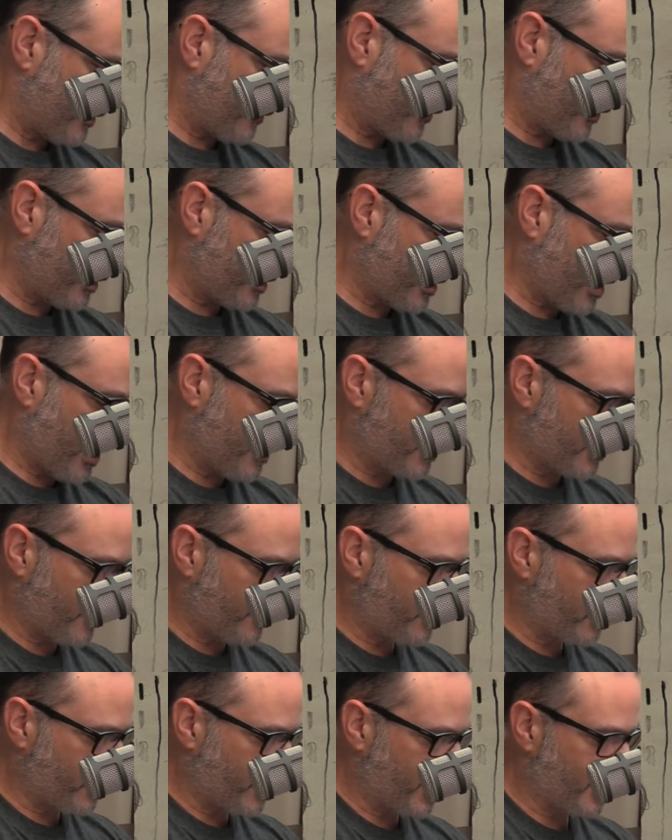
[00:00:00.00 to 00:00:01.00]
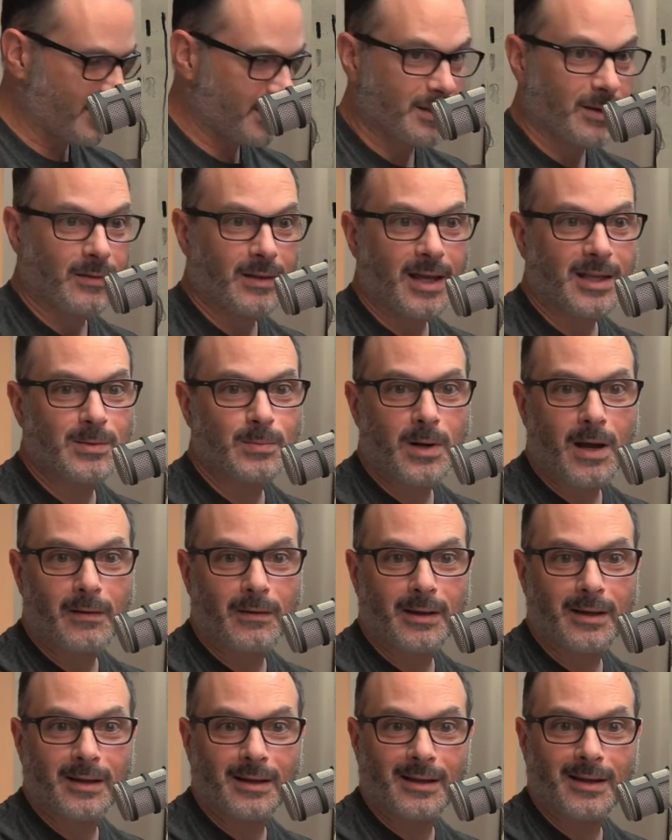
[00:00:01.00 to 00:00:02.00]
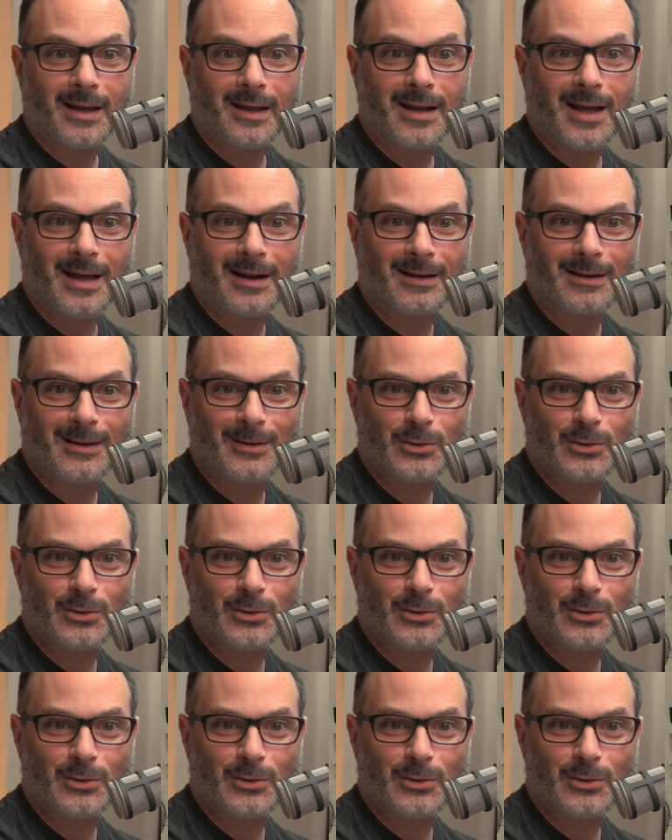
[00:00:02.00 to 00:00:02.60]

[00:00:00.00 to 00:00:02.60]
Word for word: different types of drinks, so that's probably going to get out of